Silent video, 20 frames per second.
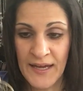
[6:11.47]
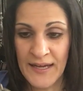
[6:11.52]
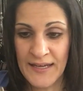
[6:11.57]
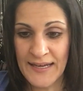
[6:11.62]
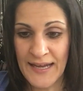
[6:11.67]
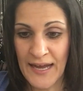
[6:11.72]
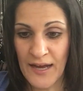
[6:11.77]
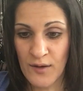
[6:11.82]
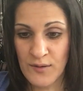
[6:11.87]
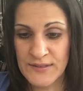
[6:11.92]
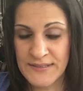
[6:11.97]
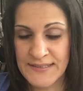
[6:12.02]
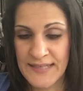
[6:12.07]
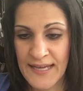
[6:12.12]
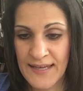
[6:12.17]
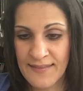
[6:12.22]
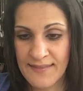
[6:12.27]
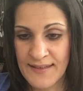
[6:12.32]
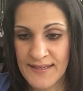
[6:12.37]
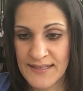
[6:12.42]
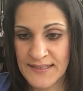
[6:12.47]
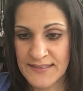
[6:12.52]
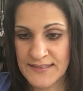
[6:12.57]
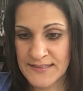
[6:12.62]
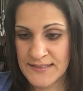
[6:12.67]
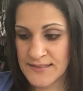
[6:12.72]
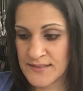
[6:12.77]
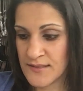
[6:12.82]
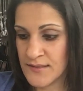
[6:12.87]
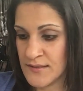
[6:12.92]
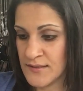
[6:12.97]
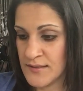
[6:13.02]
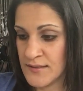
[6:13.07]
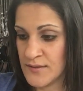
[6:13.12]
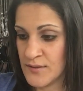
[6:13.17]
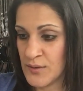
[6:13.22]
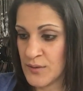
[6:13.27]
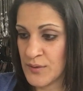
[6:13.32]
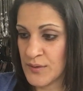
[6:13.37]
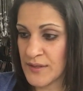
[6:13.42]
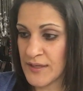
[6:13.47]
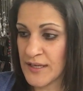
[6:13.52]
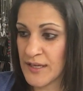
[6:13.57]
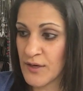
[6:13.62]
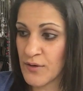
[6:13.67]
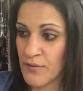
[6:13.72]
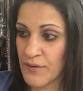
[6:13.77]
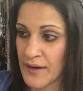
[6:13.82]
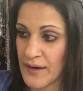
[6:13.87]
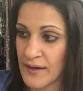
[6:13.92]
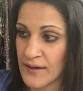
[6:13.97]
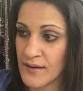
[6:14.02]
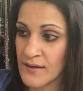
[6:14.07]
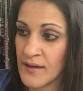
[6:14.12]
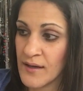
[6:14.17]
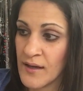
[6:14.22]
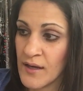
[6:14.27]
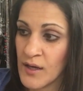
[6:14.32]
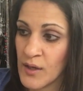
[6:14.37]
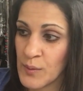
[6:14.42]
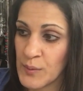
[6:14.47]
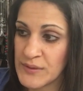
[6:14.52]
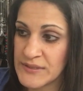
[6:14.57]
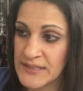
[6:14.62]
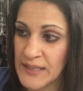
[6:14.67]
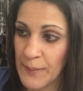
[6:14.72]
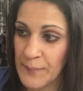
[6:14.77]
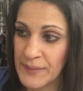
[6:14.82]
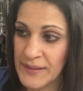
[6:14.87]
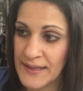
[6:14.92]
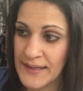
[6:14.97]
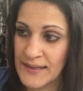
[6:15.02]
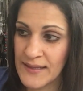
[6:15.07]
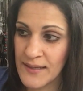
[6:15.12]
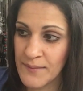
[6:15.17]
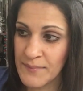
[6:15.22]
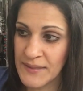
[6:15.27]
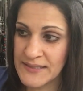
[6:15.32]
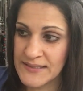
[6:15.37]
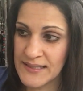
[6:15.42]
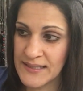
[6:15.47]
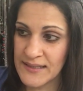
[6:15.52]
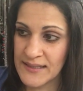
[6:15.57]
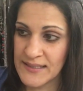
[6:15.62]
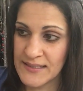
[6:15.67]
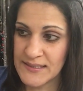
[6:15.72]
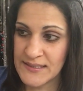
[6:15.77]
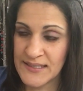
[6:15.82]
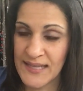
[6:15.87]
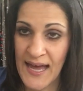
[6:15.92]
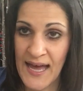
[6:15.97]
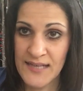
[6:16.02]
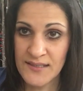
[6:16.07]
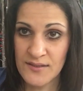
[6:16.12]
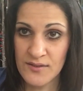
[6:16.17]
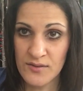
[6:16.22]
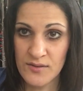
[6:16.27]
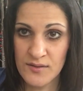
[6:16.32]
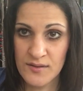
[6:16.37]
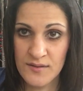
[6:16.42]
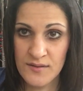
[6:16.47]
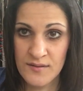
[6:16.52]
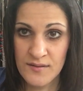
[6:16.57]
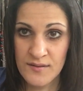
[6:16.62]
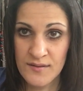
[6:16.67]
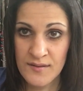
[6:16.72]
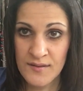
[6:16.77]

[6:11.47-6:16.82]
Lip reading: Now say this earring was completely missing these tassels